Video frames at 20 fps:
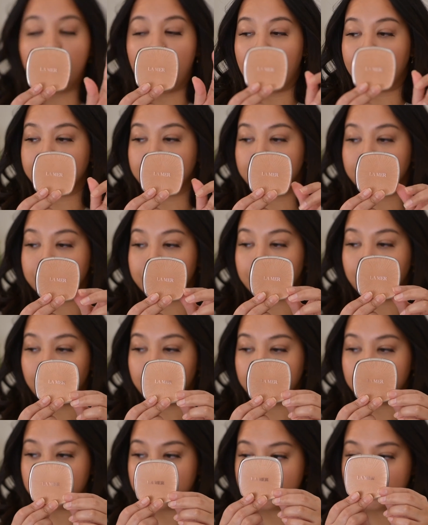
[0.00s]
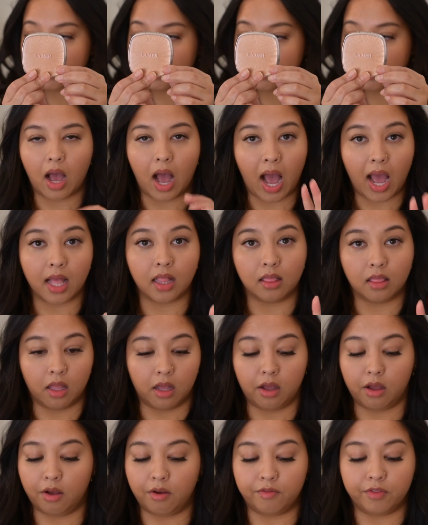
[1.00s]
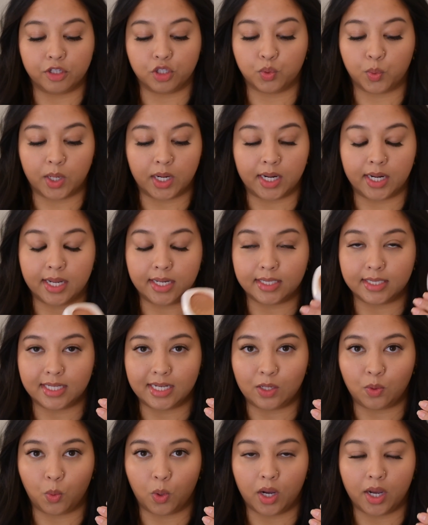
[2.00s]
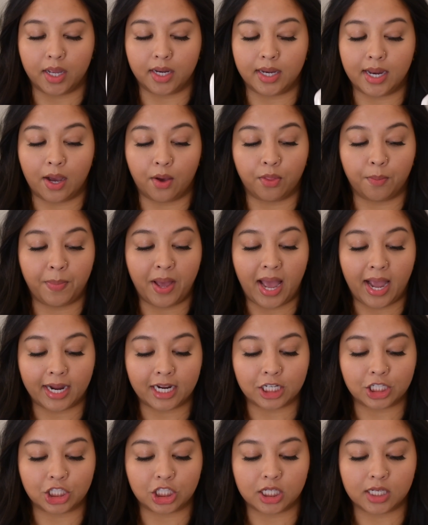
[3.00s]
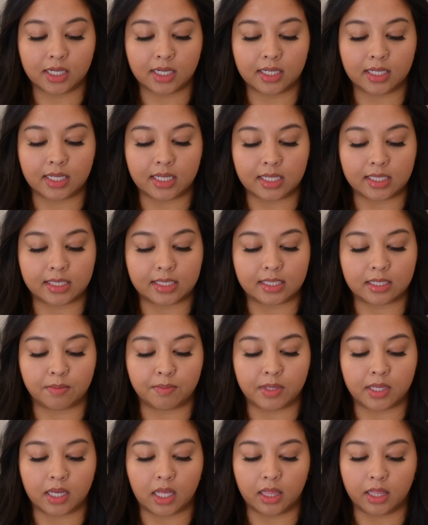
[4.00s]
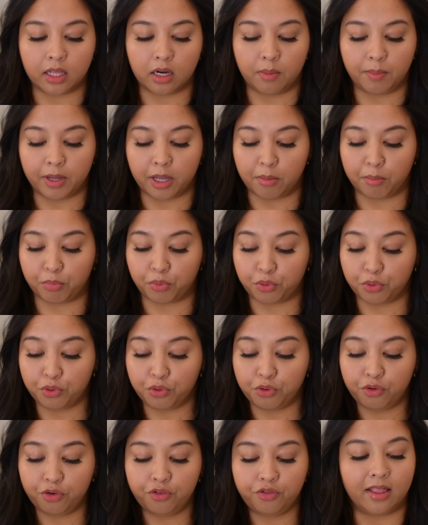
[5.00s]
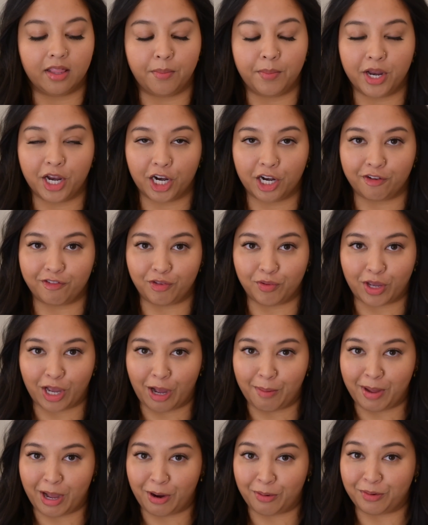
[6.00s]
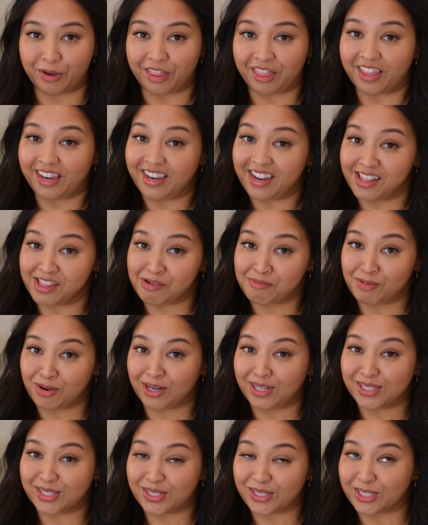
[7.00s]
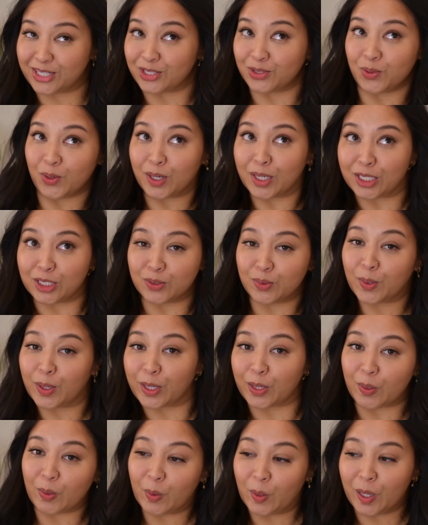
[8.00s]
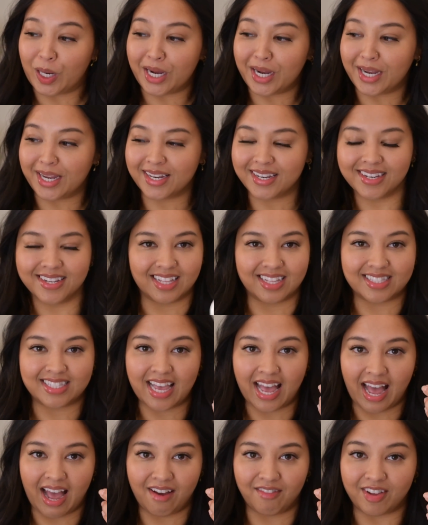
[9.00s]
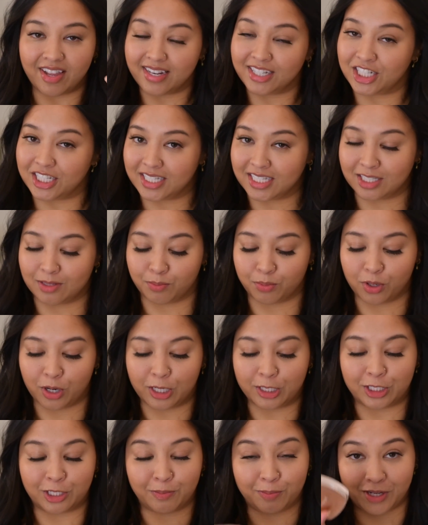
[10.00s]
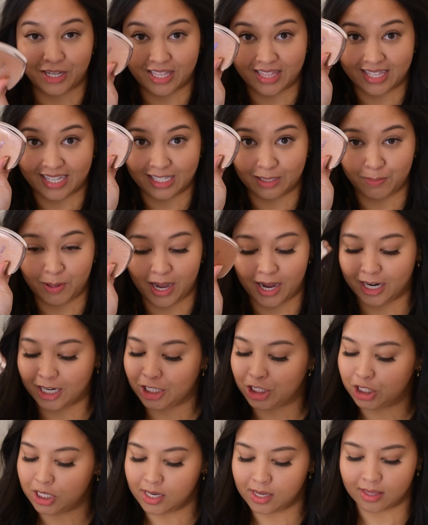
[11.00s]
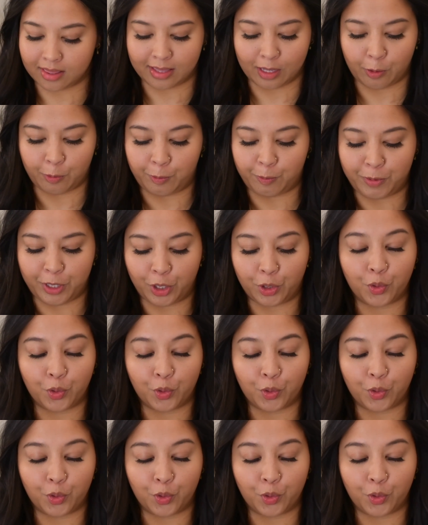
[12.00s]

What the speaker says: absolutely gorgeous. I love the 2019 one. Now the packaging needs to be a little bit improved. Lemare, if you come out with another bronzer in 2021, let's have it just as a bronzer, but in this packaging, that would be